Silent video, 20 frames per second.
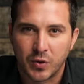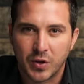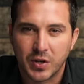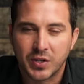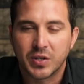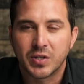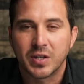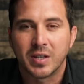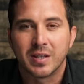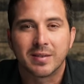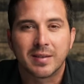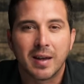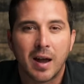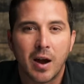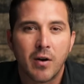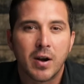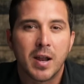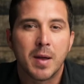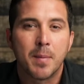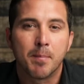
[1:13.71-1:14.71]
This is
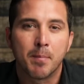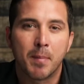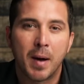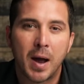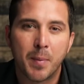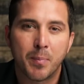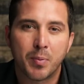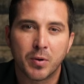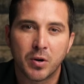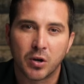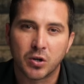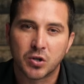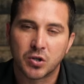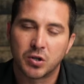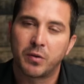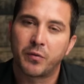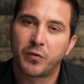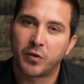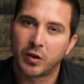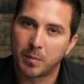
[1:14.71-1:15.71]
entirely my
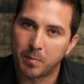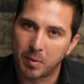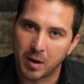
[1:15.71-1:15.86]
production for the